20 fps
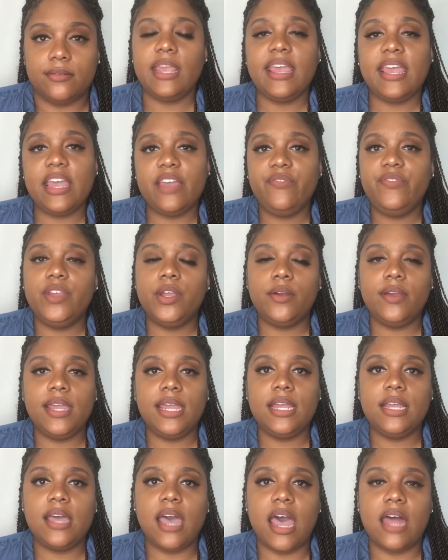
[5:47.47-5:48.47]
If you're
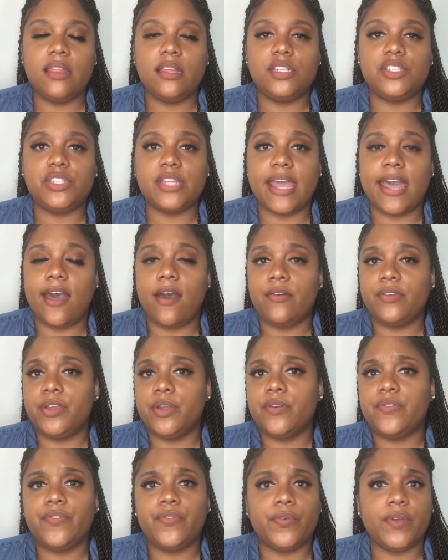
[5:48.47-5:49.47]
in college now, you're
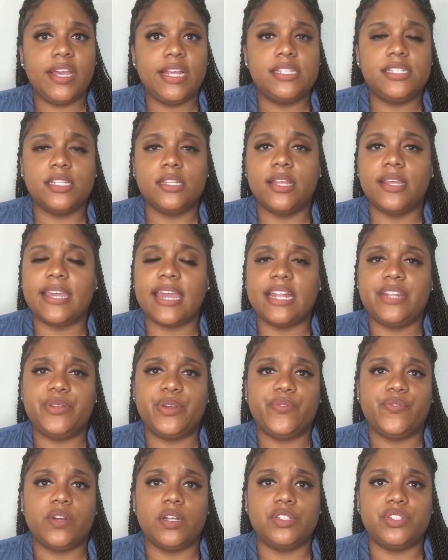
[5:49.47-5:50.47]
free to look at
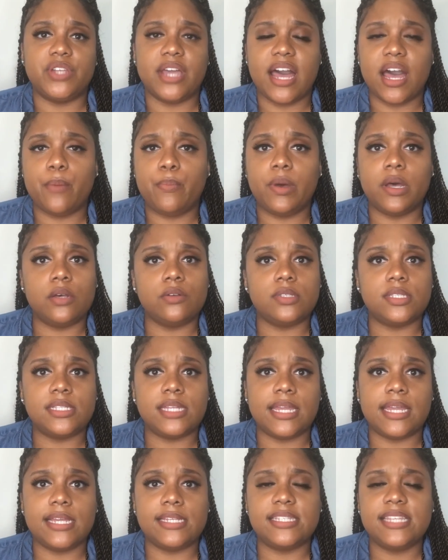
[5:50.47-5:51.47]
different job
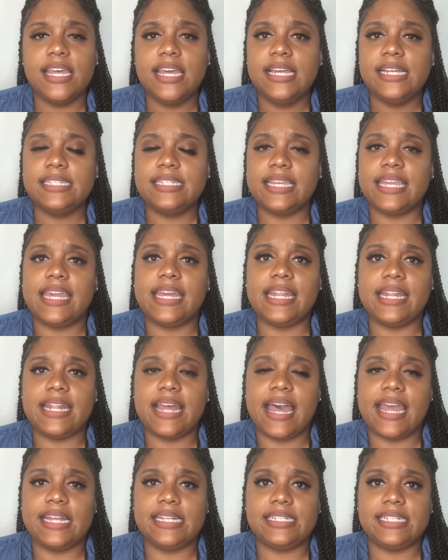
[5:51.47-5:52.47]
postings to get an
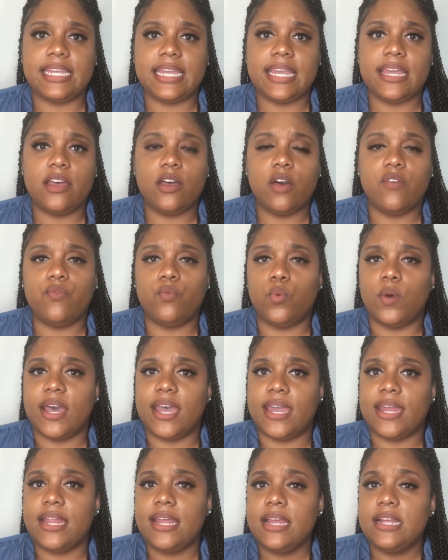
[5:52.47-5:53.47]
idea of
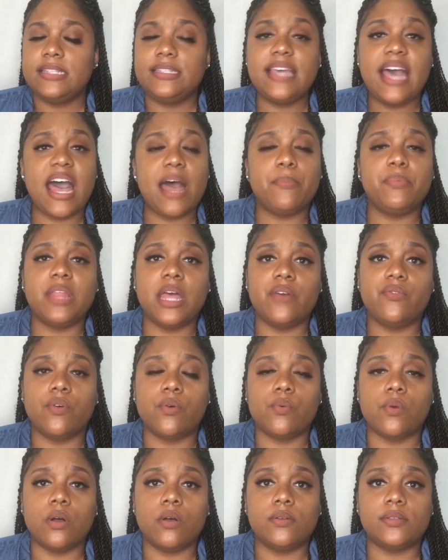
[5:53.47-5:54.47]
what top level
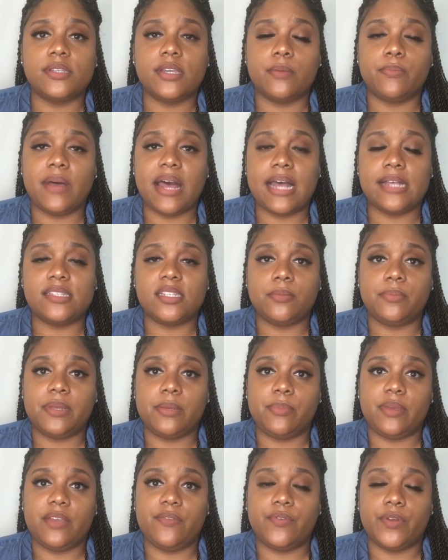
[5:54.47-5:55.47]
roles could possibly
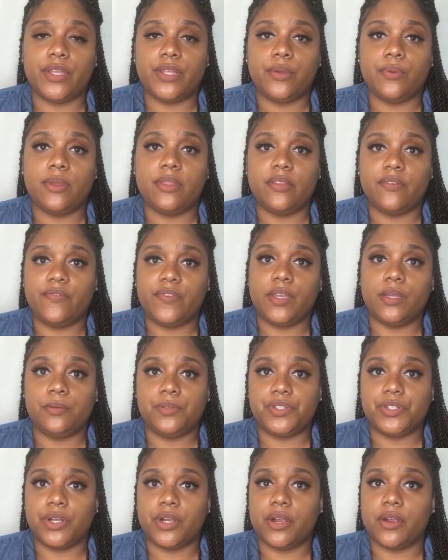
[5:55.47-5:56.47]
be for you in the
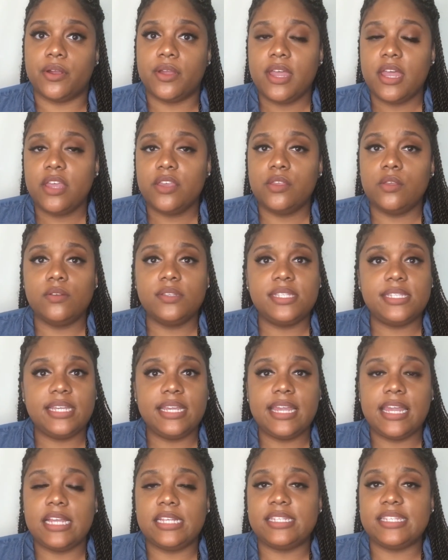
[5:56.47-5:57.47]
future. You'll see
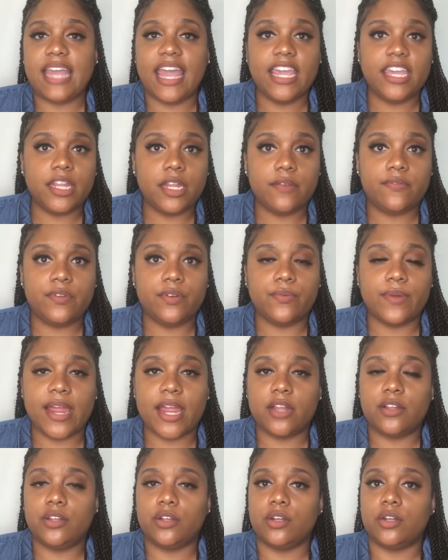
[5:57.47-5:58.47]
executive
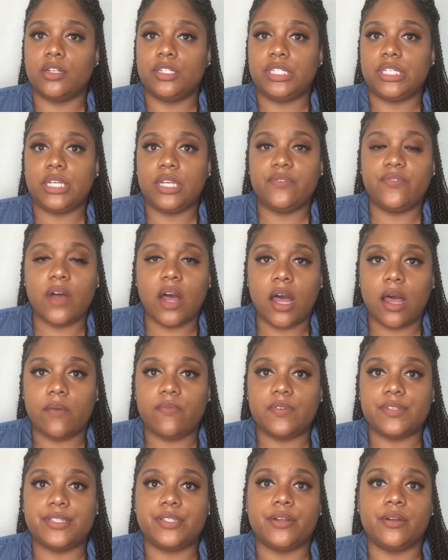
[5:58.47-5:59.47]
director, chief
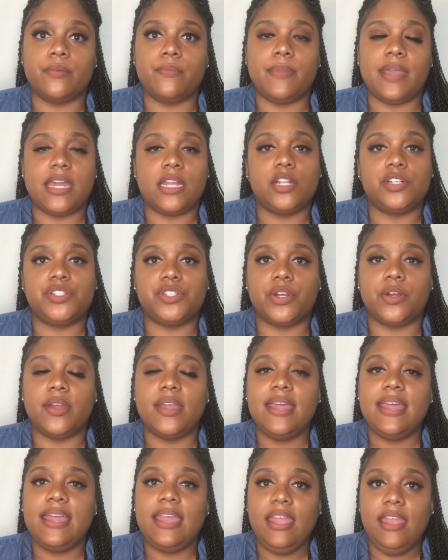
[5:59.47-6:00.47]
officer, manager
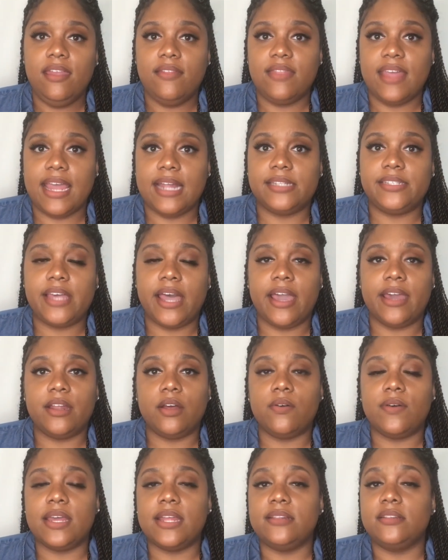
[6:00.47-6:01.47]
in that
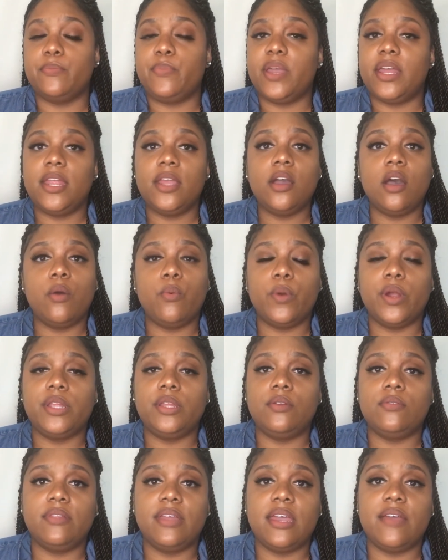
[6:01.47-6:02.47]
title, and depending on where
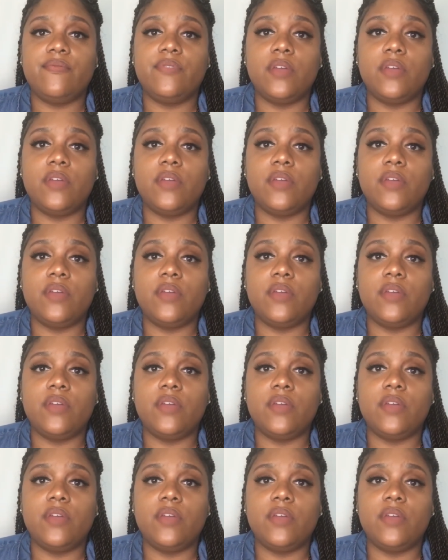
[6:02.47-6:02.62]
you live,